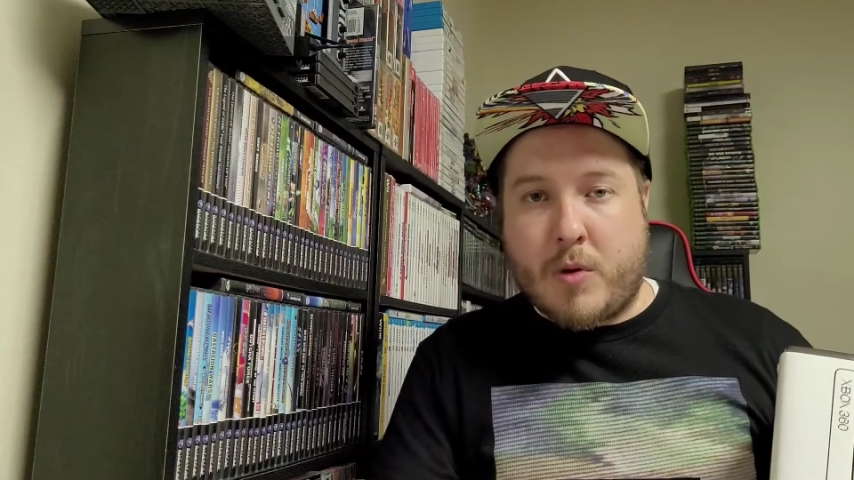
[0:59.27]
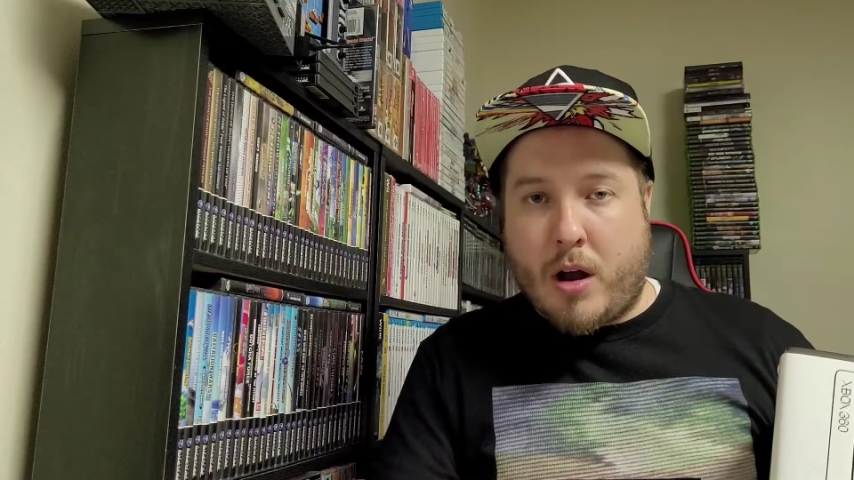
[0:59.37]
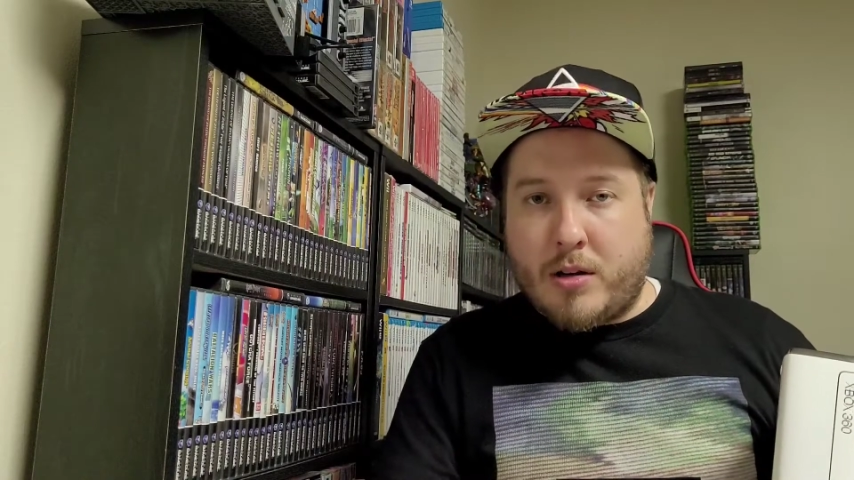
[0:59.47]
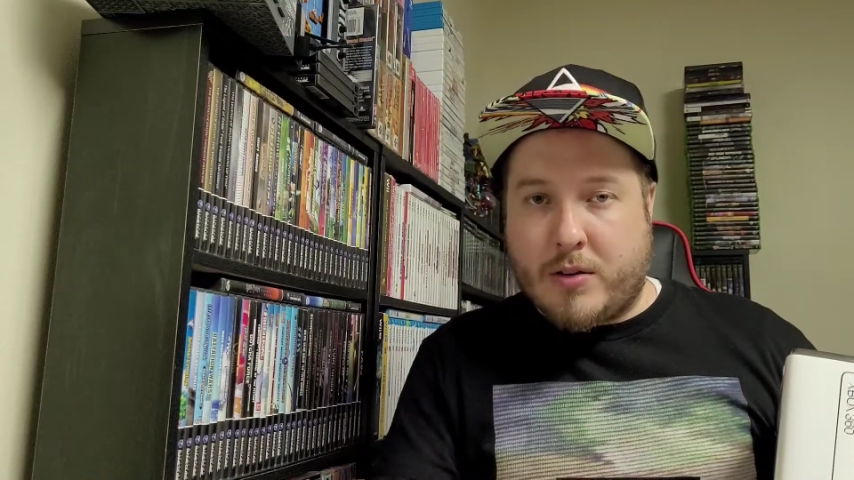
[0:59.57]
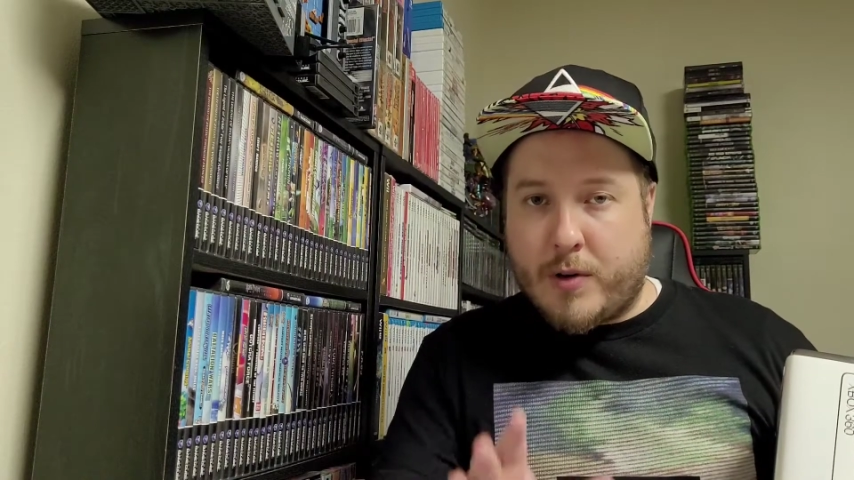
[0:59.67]

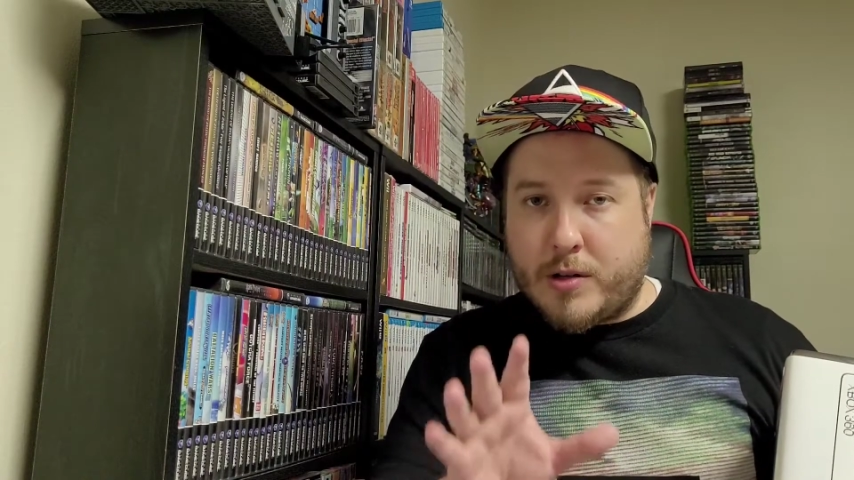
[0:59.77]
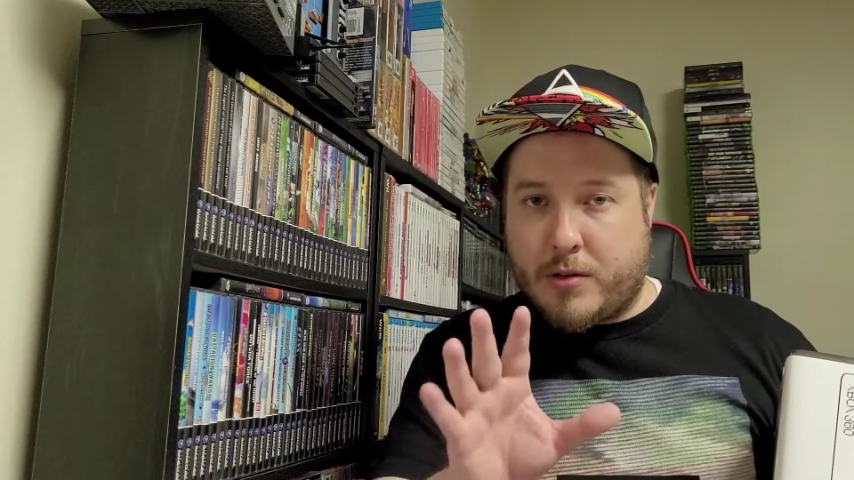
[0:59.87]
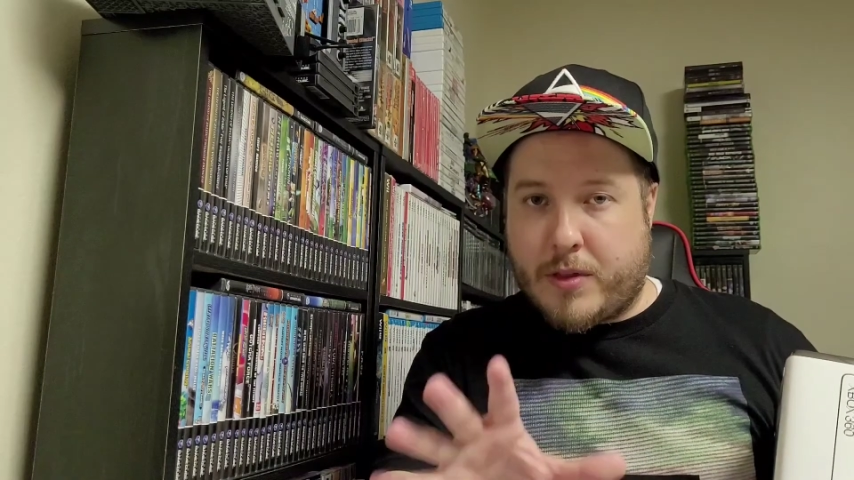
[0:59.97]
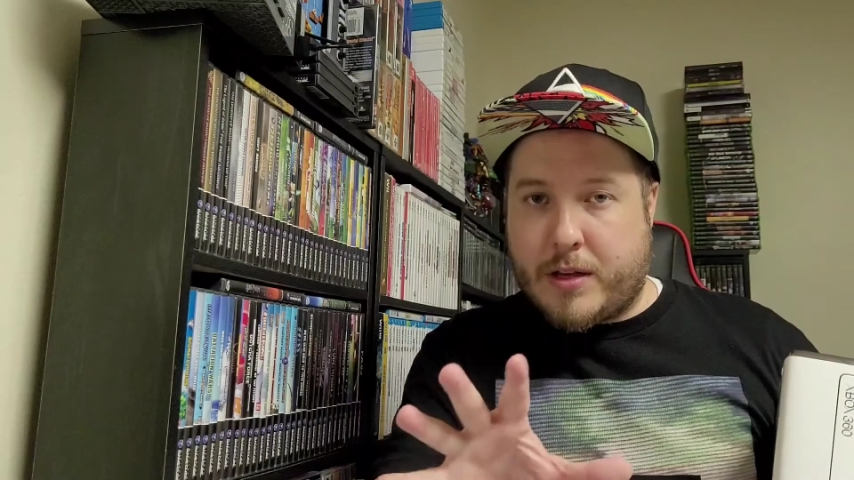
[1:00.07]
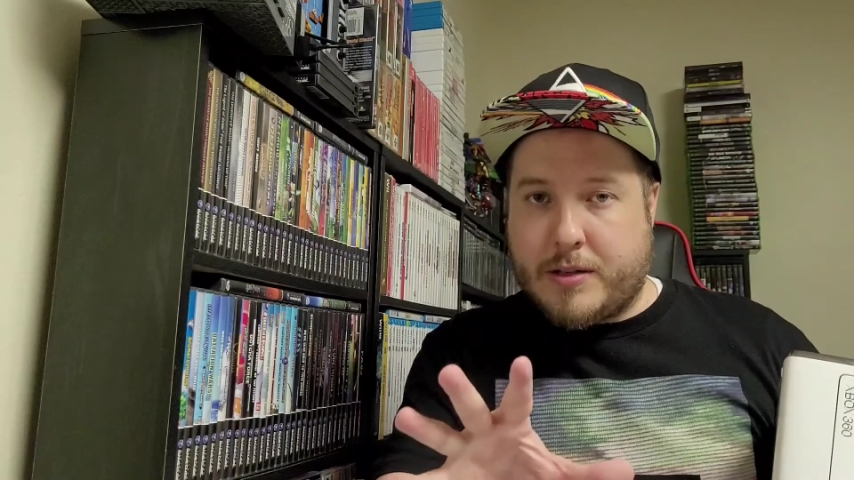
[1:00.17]

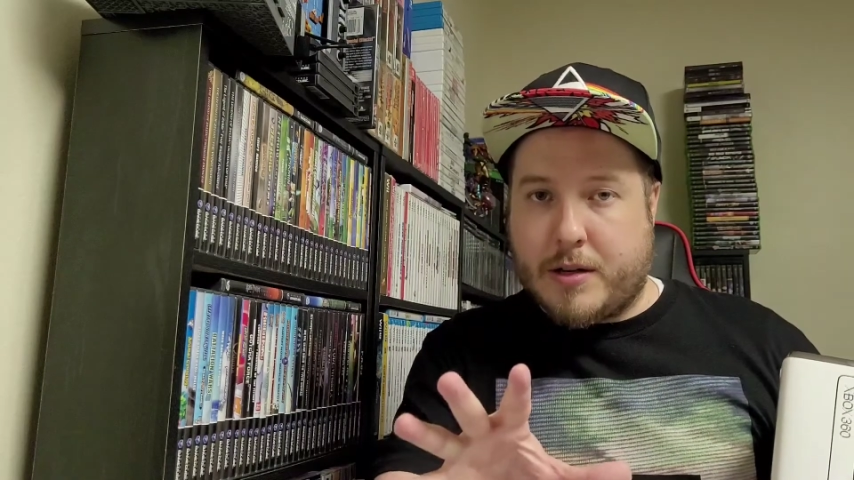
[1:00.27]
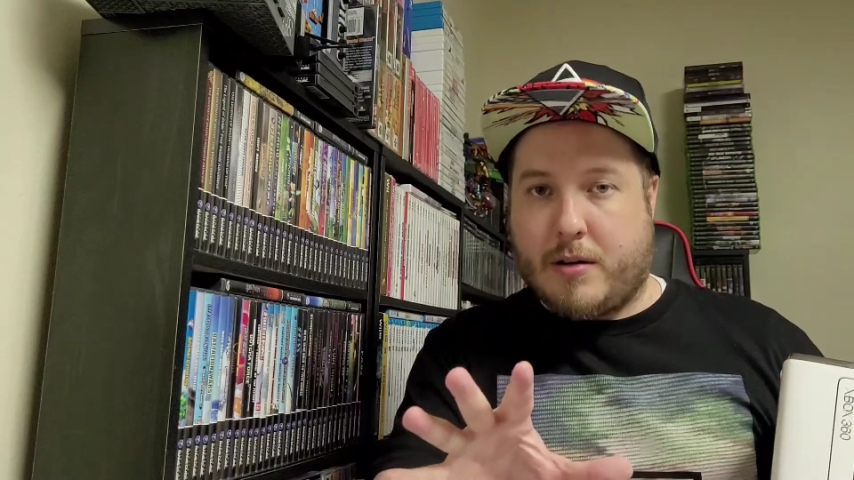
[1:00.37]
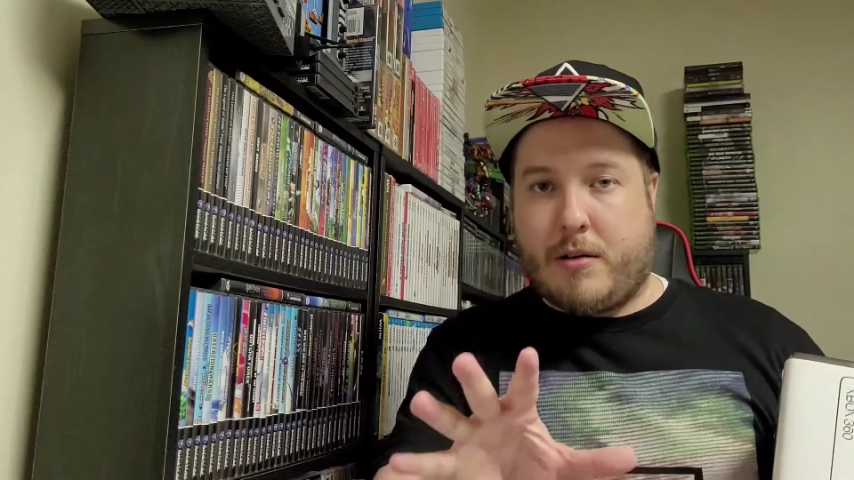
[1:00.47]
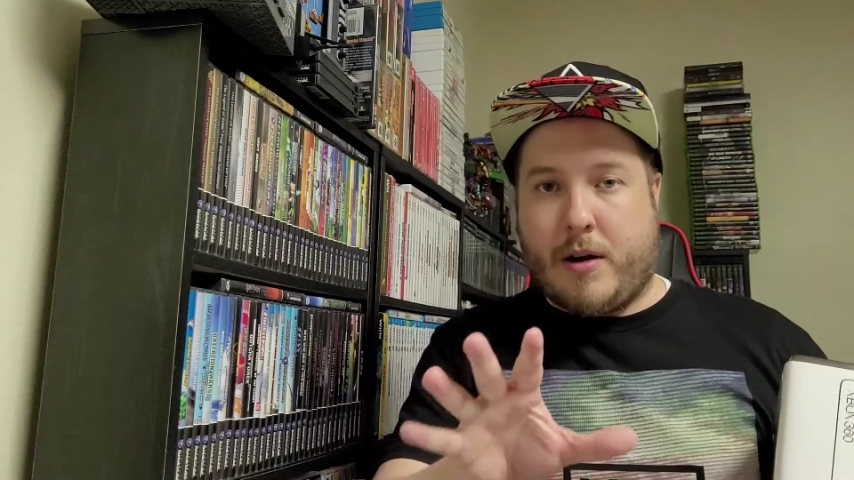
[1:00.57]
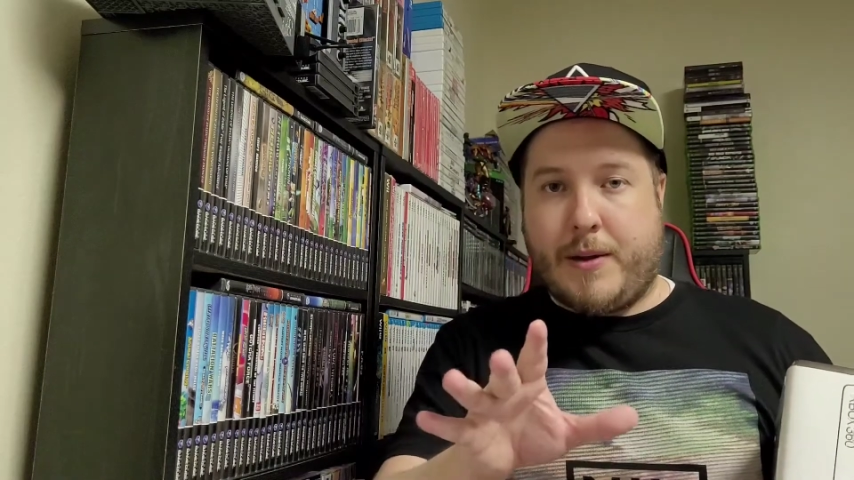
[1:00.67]
controversial things
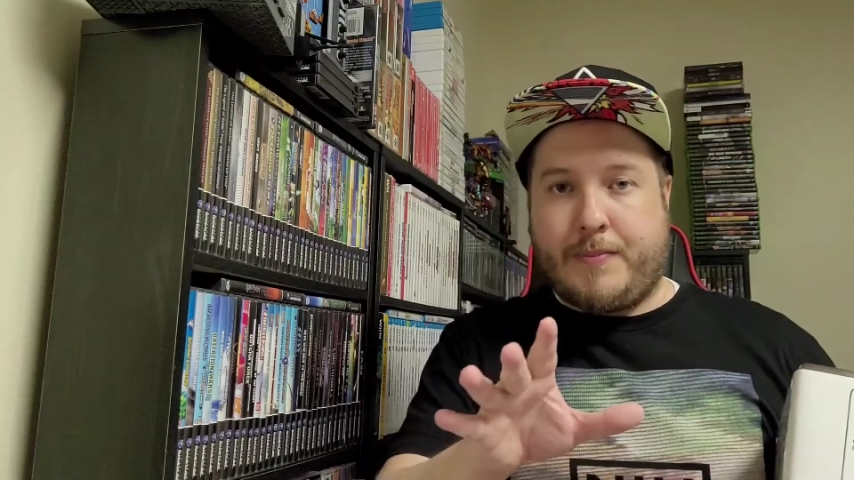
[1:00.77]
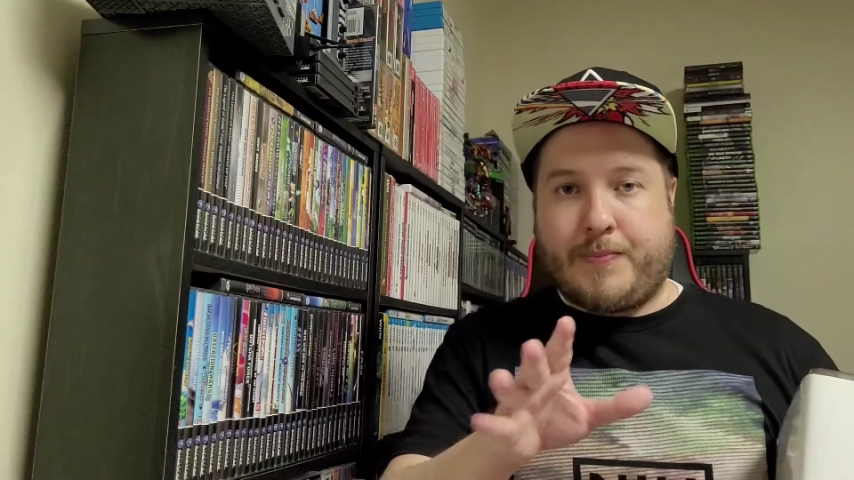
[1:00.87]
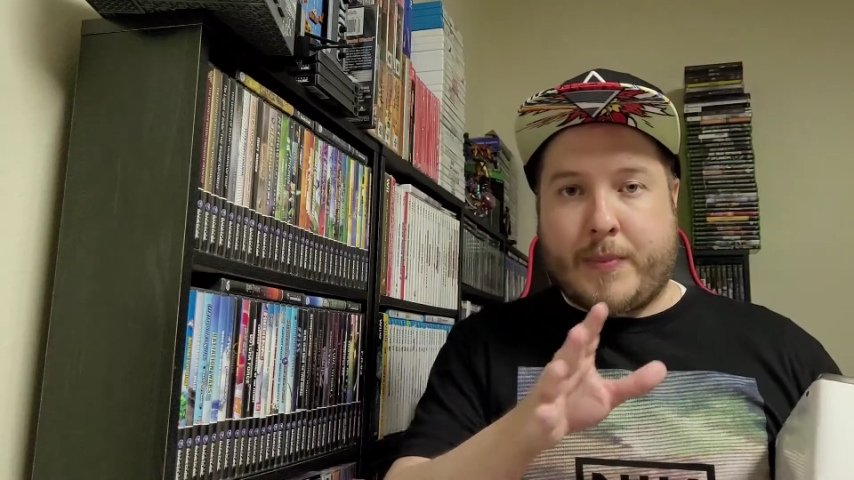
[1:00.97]
here, alright?